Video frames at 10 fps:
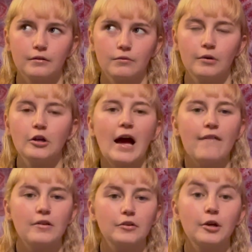When you
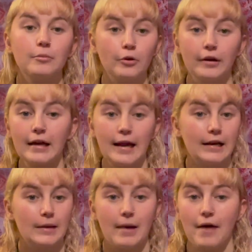haven't
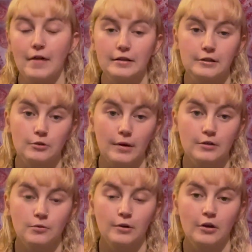communicated about that
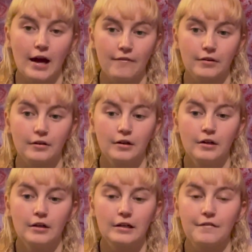situation, when you haven't
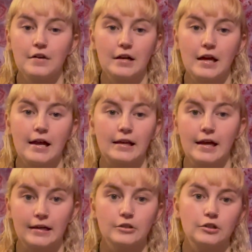given it any
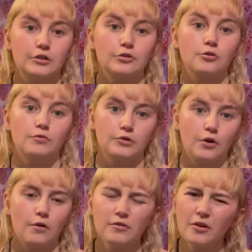energy to
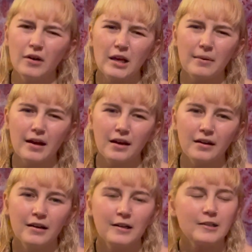resolve. You know what I mean? I
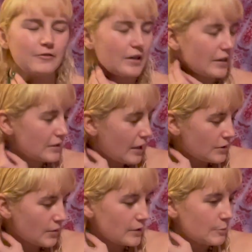feel like it's hard
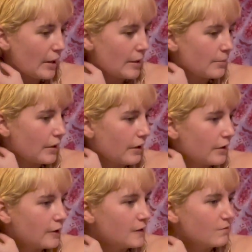to explain, but
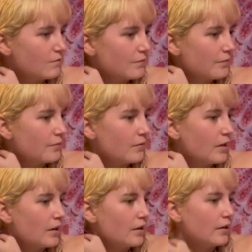
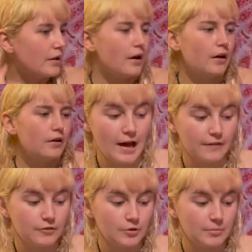yeah. Have
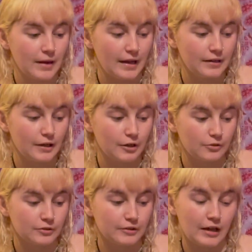you made a
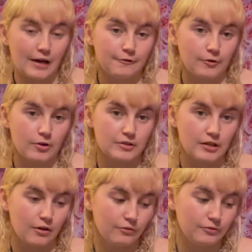good life for yourself?